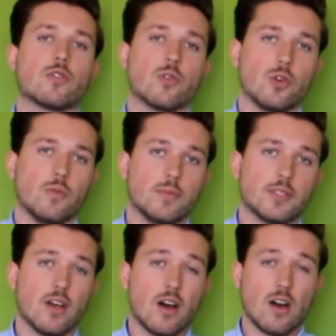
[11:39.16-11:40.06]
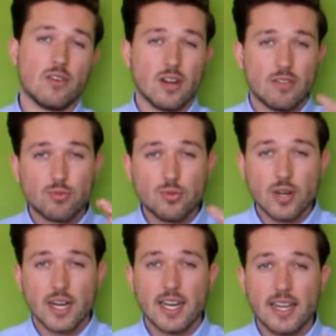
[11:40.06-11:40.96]
groups are a
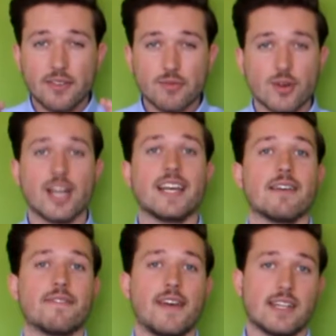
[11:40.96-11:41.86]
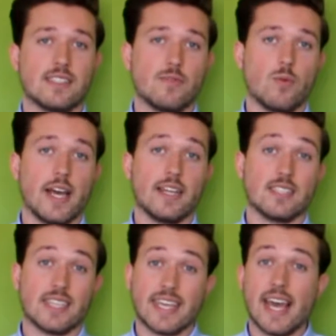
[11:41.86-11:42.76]
really, really effective way
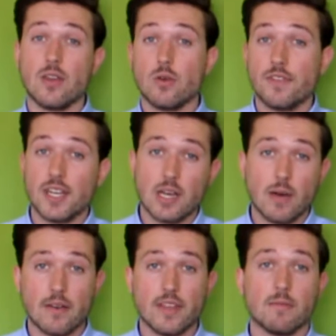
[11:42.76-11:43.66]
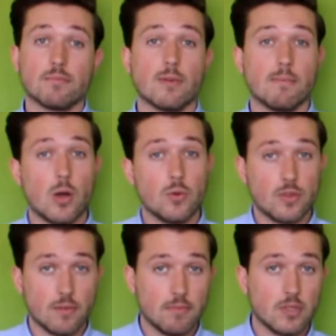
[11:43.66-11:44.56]
to get your video out there and
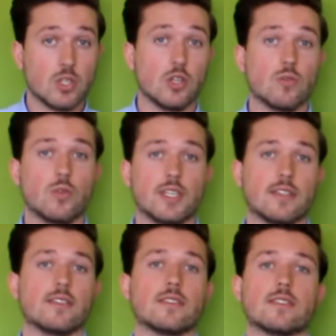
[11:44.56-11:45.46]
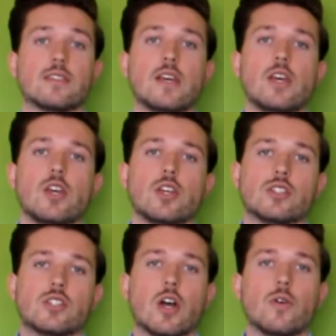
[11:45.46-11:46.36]
promote them to your audience.
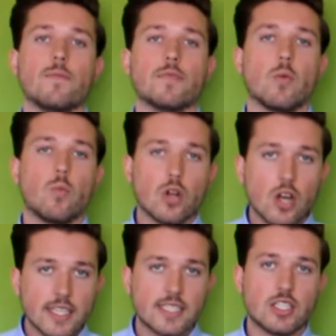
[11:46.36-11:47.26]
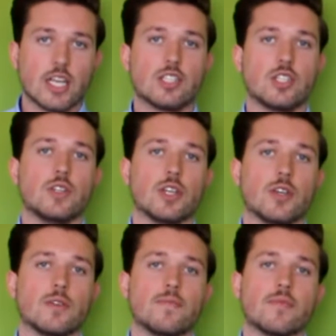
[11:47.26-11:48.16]
So what I'd suggest you
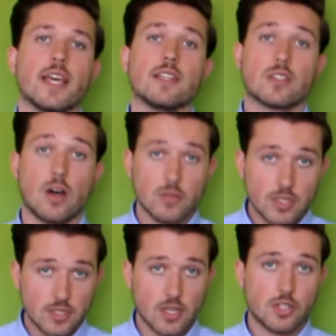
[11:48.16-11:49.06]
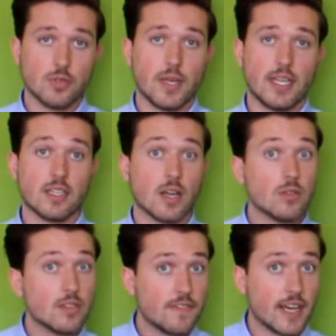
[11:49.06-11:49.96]
do is go onto social media, go
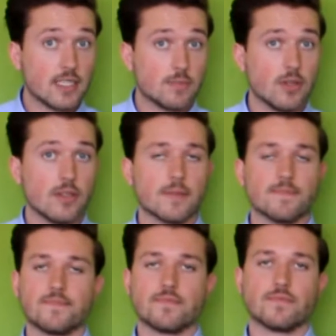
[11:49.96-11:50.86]
onto Facebook.